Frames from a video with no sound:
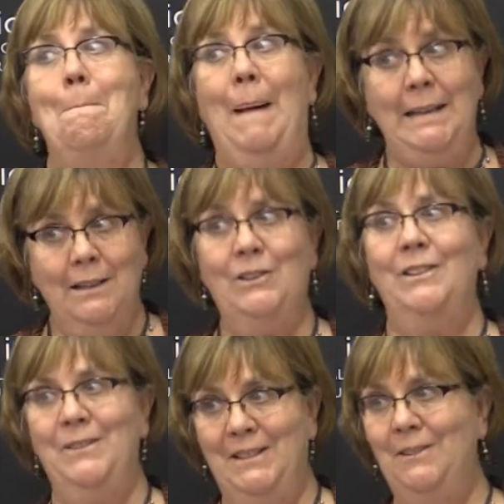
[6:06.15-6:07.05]
bunch
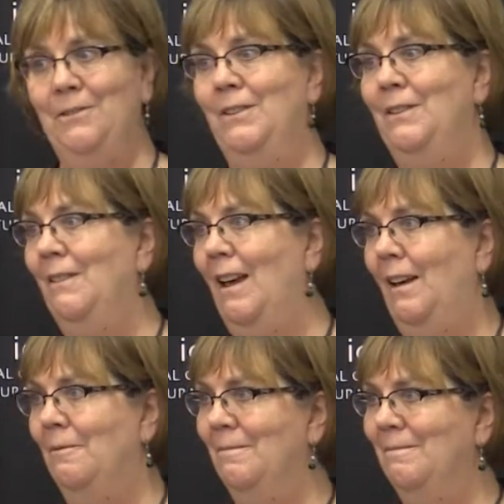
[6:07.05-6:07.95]
of different
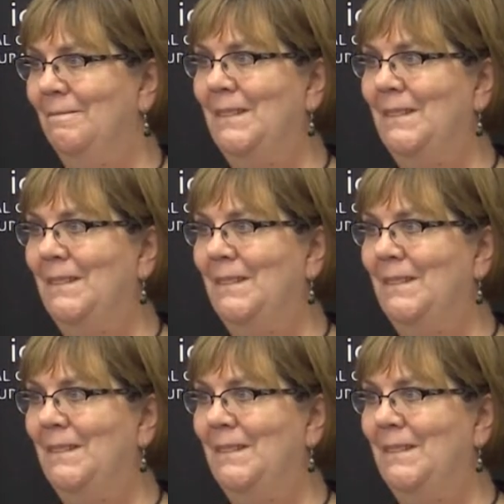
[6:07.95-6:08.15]
um,